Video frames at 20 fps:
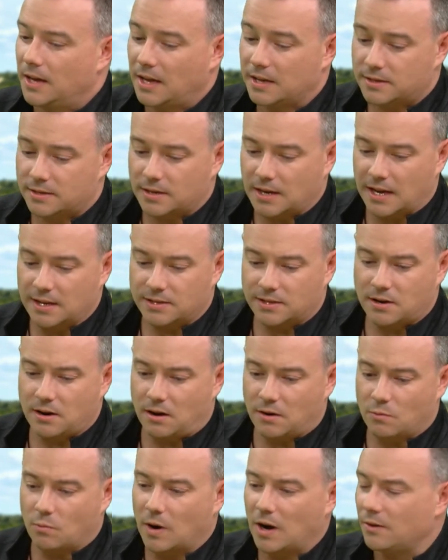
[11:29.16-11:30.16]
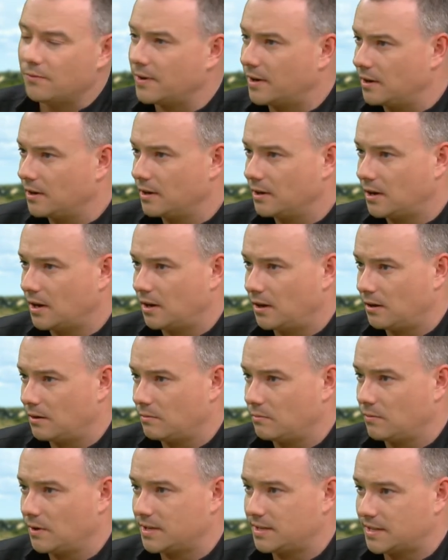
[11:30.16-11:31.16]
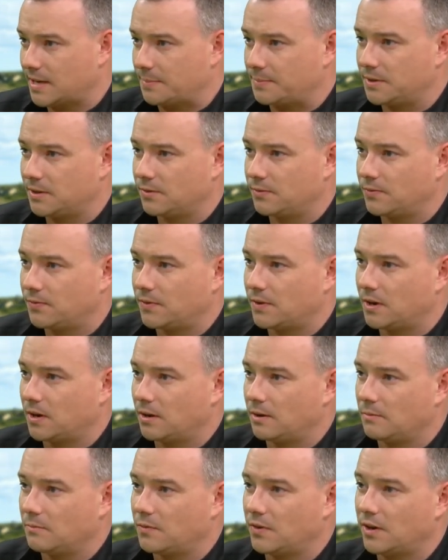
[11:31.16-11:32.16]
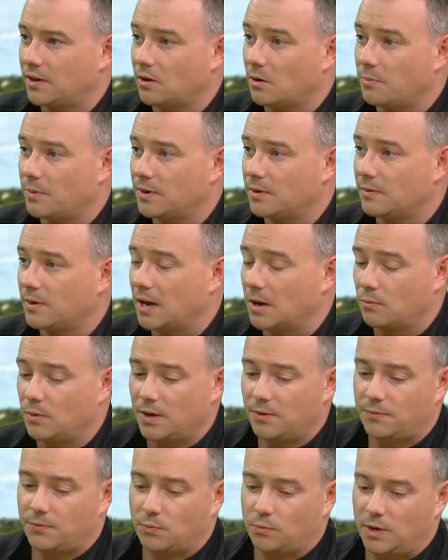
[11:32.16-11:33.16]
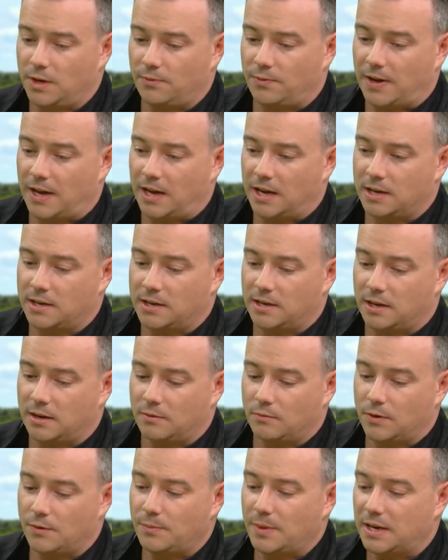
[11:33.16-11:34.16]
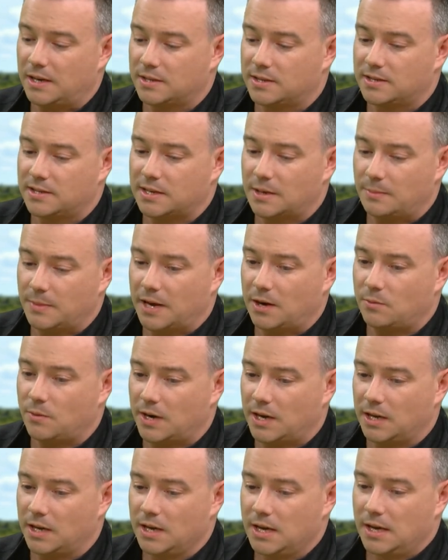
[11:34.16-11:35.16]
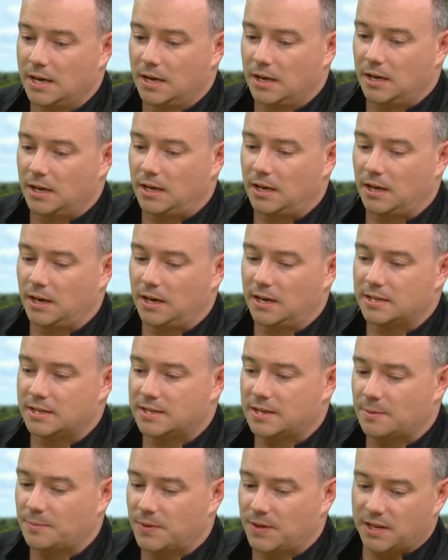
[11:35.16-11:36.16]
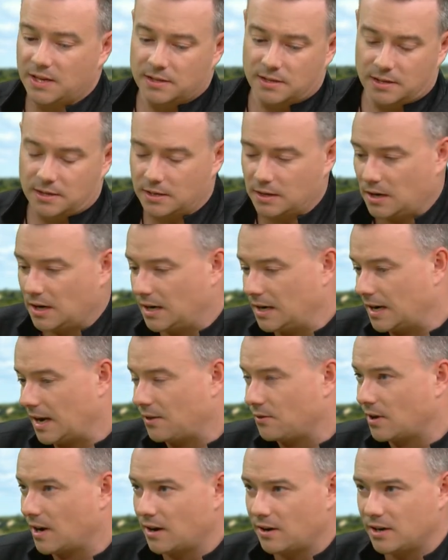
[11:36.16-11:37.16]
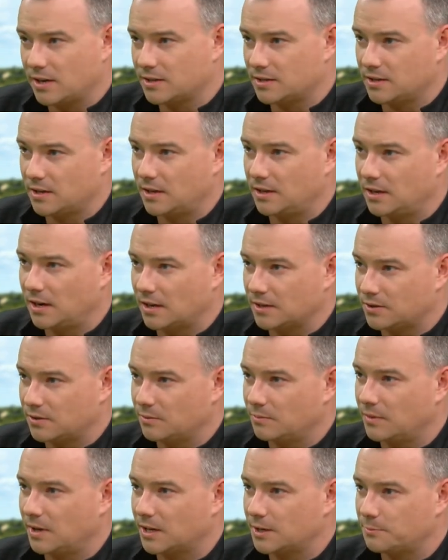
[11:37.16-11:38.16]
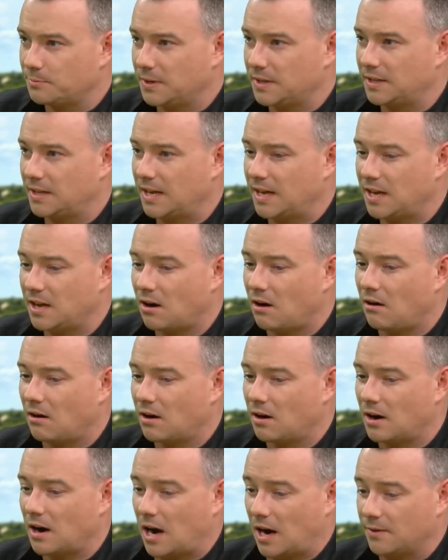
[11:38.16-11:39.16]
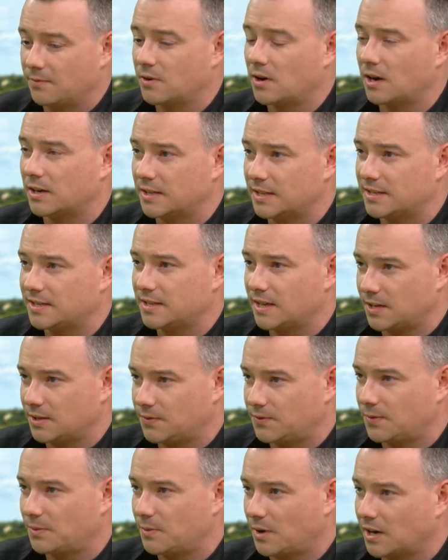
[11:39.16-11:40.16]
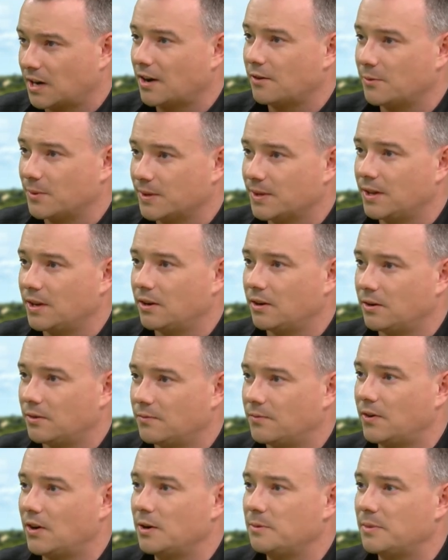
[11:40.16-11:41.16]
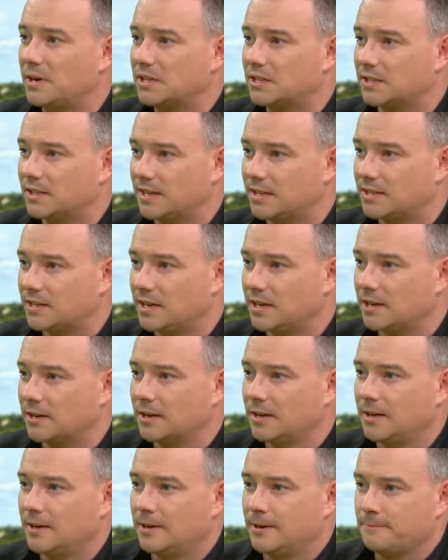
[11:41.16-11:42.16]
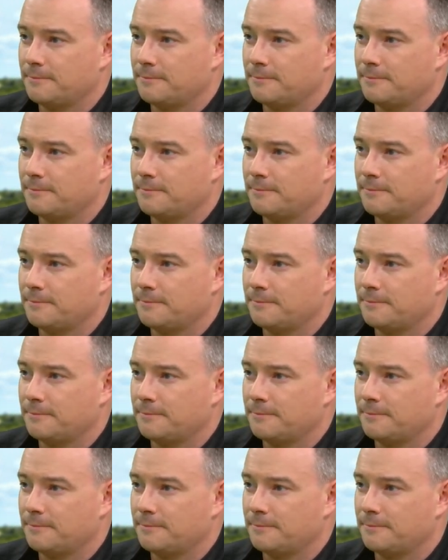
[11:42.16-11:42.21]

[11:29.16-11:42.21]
It's gone well. Very receptive, very open. We've made some headway in some things, and in other areas not so much. But they are. I've got the sense from our government they're very much listening.